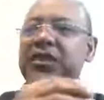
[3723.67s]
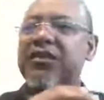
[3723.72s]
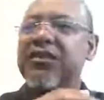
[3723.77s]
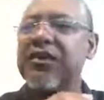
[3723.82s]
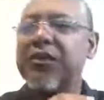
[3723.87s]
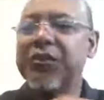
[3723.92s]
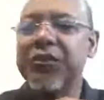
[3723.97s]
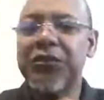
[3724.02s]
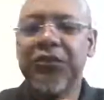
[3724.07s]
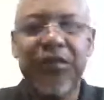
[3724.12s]

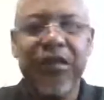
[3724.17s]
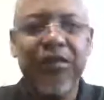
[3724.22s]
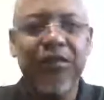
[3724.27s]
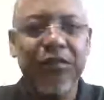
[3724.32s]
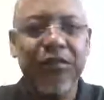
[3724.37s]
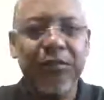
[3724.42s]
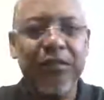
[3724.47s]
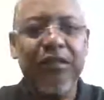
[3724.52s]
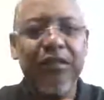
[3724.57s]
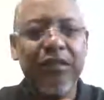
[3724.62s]
They will say
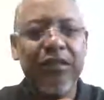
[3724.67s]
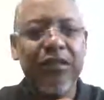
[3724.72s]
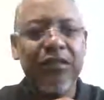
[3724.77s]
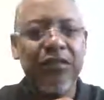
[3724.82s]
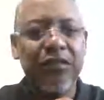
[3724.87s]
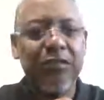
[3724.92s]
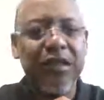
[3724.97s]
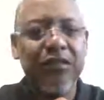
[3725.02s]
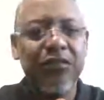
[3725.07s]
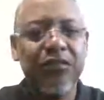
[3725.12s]
some good things
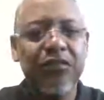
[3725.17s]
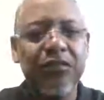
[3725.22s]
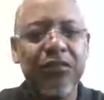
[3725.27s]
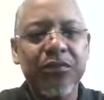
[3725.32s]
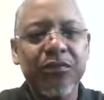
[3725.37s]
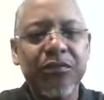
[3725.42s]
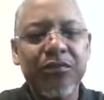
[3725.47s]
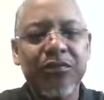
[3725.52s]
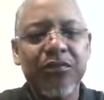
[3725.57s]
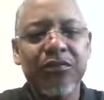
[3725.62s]
about
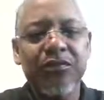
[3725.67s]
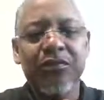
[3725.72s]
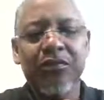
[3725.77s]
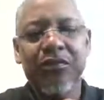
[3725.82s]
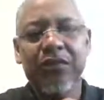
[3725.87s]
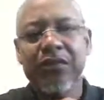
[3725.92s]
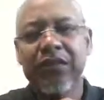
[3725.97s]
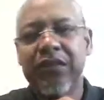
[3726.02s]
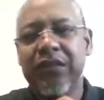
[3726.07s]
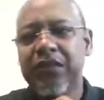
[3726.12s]
you.
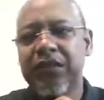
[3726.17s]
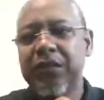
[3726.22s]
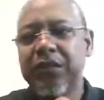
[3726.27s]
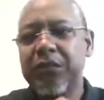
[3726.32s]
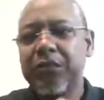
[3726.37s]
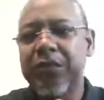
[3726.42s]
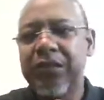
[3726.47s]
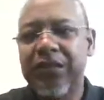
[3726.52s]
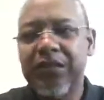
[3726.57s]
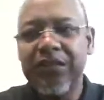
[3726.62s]

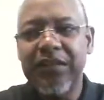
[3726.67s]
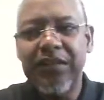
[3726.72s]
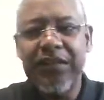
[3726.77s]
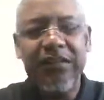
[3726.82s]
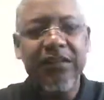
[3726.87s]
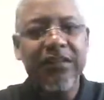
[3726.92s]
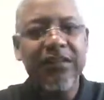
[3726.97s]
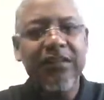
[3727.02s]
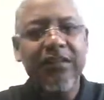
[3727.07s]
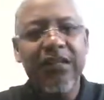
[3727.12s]
But at the
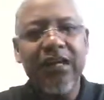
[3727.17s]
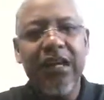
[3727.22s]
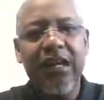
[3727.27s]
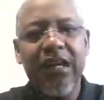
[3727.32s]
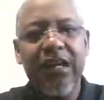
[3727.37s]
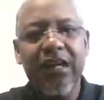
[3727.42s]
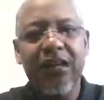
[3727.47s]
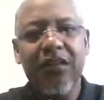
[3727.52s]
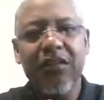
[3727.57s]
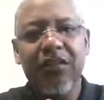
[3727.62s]
end of the
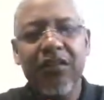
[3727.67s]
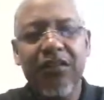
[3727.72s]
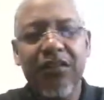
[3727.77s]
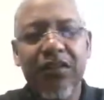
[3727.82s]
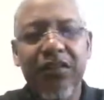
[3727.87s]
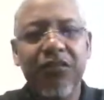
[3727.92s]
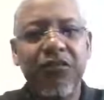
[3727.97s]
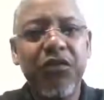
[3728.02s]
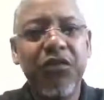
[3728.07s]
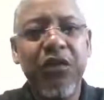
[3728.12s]
day,
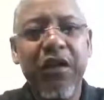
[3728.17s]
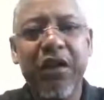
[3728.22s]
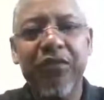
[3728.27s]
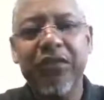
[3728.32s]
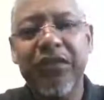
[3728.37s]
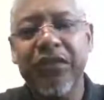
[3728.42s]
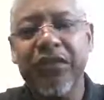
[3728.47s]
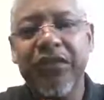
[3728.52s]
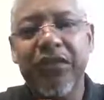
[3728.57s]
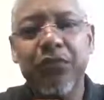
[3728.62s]
if you
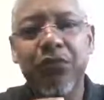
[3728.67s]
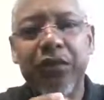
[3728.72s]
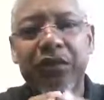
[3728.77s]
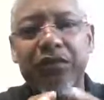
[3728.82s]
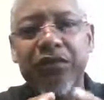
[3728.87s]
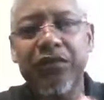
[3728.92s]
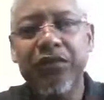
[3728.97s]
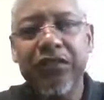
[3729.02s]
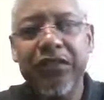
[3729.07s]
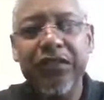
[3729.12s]
haven't done
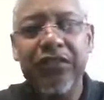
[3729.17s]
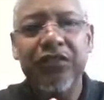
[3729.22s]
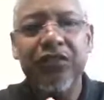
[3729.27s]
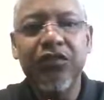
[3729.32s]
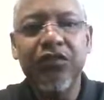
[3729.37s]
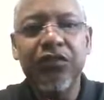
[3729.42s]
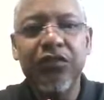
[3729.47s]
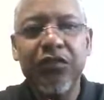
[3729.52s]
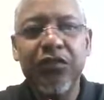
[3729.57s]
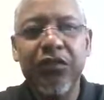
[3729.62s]
what you need to
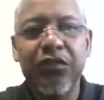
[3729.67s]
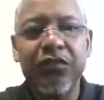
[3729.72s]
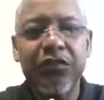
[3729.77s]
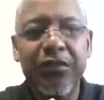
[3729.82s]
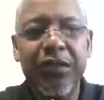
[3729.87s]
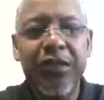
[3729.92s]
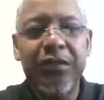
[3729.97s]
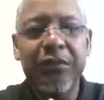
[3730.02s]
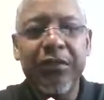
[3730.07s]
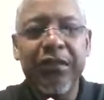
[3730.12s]
do for your
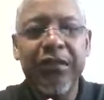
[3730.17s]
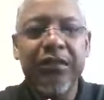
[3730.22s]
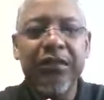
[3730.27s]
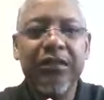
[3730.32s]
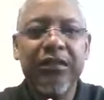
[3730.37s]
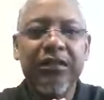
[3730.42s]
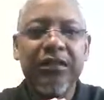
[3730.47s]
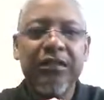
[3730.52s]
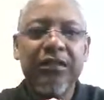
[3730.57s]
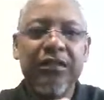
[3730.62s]
family,
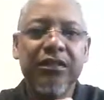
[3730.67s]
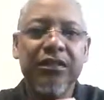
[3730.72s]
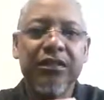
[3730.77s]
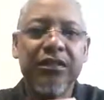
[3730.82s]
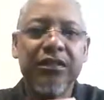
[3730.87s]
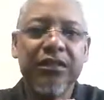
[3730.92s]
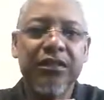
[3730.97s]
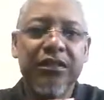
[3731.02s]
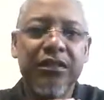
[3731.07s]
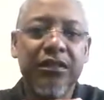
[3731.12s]

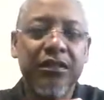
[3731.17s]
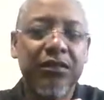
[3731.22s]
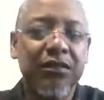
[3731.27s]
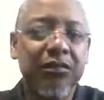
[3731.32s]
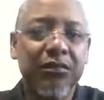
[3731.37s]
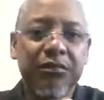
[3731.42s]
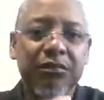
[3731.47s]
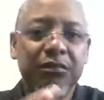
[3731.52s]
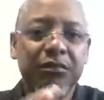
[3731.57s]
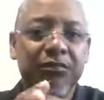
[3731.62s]

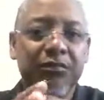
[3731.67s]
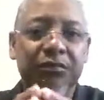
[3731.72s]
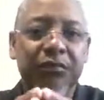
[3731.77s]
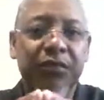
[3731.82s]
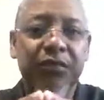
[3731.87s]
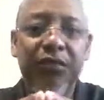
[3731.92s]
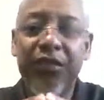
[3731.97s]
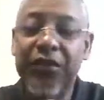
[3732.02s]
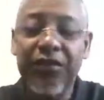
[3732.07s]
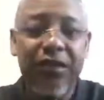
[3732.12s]

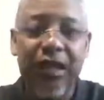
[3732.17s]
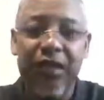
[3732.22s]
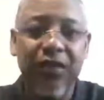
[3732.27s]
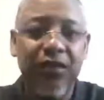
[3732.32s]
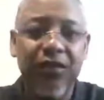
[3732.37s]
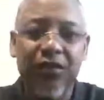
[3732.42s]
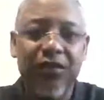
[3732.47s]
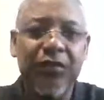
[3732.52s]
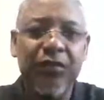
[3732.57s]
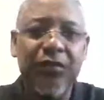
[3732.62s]
they're not
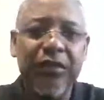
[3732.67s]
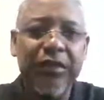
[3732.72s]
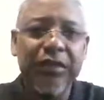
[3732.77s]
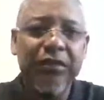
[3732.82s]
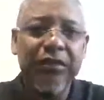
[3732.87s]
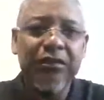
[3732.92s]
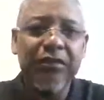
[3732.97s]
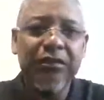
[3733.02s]
going to do it.